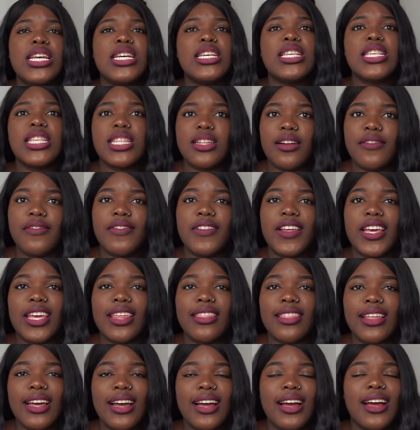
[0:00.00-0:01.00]
stuff like
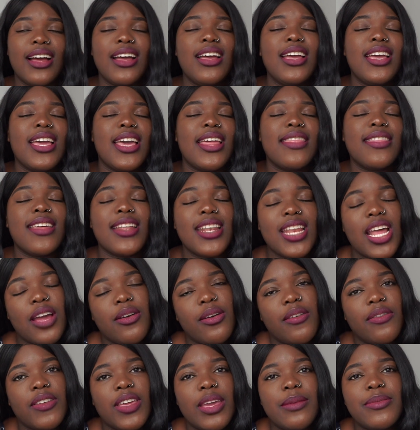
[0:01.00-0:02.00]
that and then now
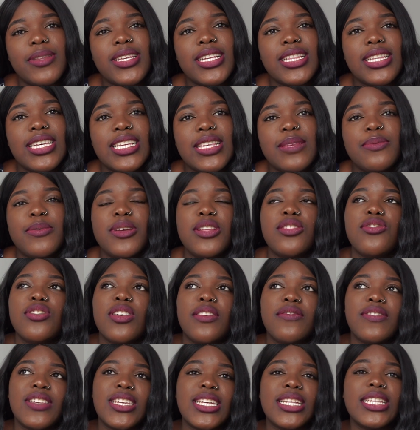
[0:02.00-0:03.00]
I've came to Lisbon so
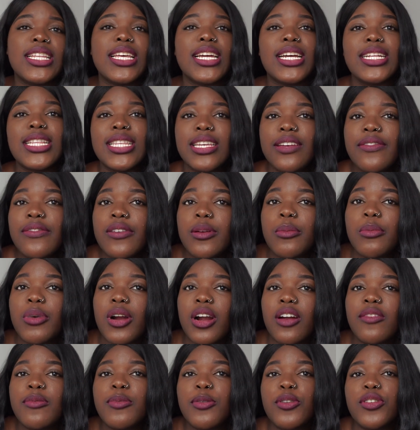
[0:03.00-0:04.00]
I've seen like a different
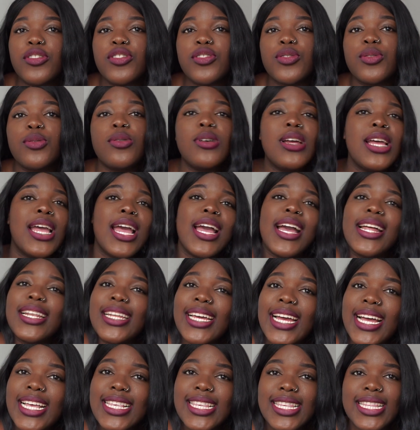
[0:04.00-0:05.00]
part of Portugal and
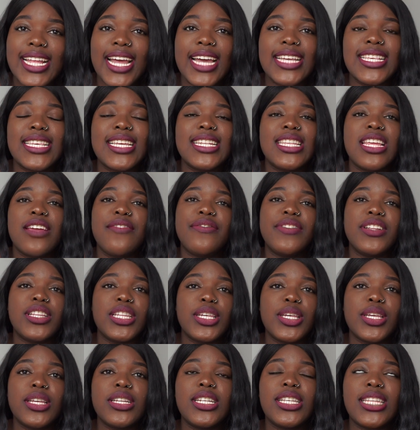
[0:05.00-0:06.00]
it is nice I
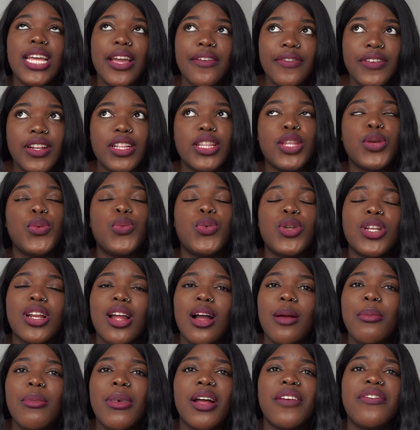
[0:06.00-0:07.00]
definitely definitely would
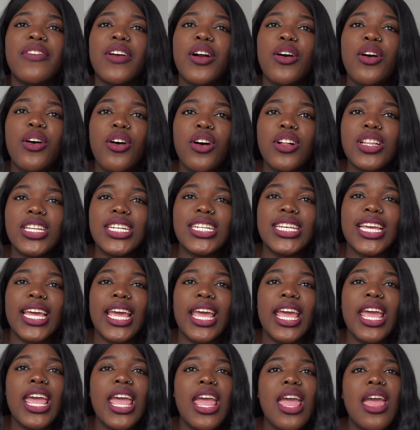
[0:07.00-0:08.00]
come back for a
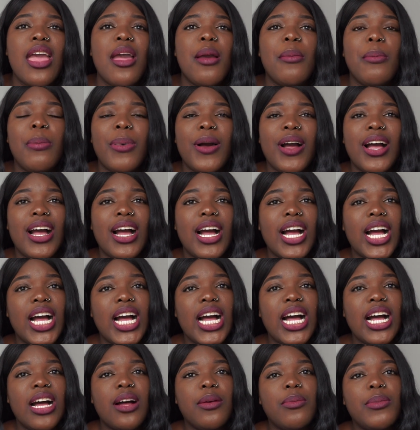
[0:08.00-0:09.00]
holiday but
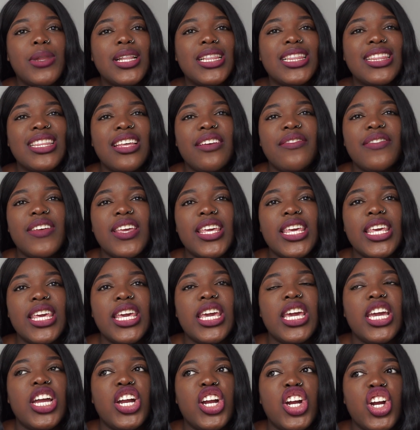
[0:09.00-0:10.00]
um living
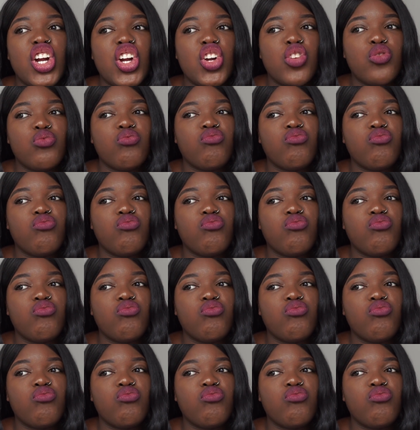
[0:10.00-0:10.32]
here